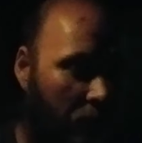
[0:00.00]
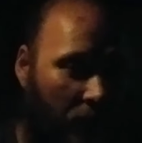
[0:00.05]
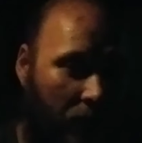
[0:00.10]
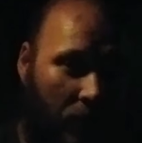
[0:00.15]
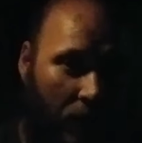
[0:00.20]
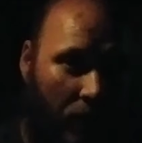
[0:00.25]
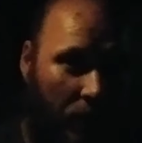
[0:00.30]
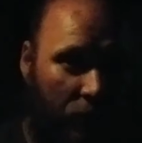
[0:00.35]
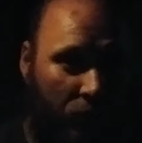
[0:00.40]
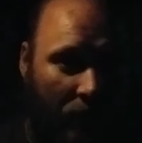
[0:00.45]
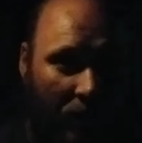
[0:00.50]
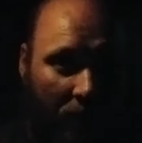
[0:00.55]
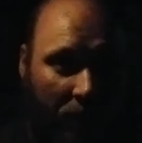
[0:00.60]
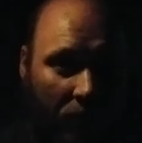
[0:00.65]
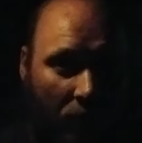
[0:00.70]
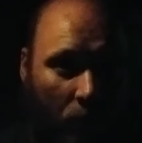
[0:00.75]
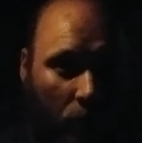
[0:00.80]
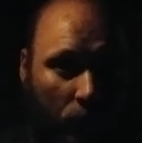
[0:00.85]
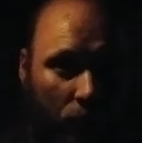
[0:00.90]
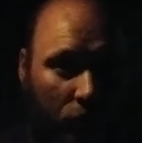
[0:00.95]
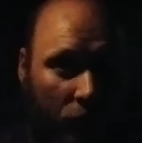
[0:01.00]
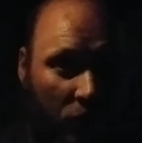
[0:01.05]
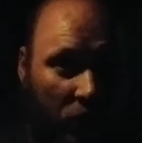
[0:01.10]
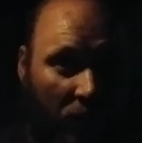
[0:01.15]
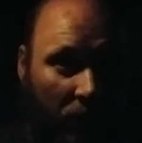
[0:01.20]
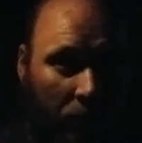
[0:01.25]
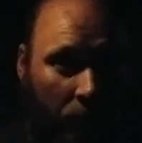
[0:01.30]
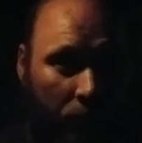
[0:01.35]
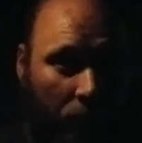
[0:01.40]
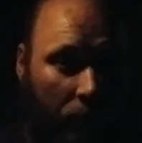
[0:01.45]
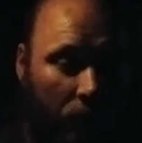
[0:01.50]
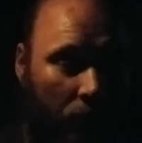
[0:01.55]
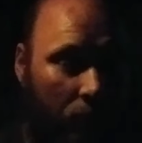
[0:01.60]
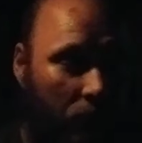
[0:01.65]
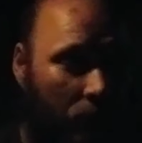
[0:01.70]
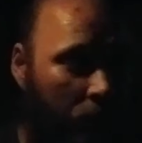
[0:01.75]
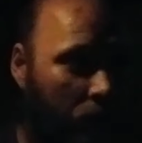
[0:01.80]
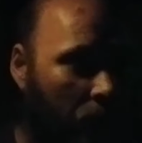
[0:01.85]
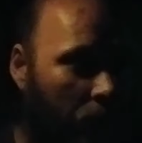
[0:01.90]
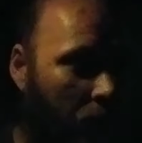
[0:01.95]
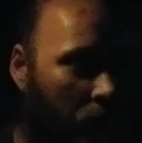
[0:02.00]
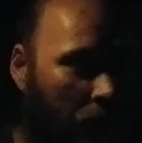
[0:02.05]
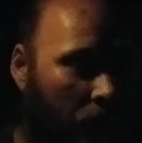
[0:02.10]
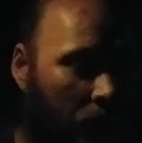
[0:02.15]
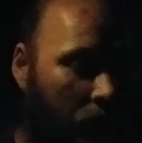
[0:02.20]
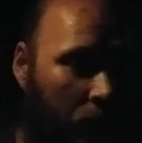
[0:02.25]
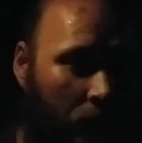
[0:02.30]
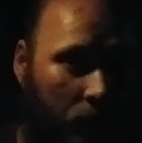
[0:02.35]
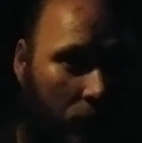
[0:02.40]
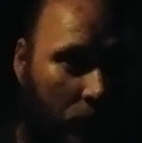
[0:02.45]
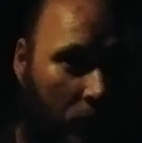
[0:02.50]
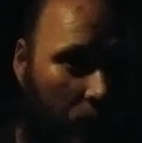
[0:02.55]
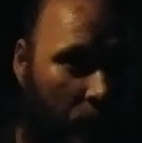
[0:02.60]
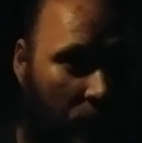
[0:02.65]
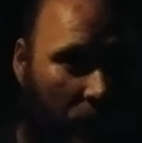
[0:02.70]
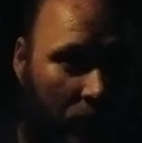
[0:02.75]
Now, I drive an old Jeep. Some of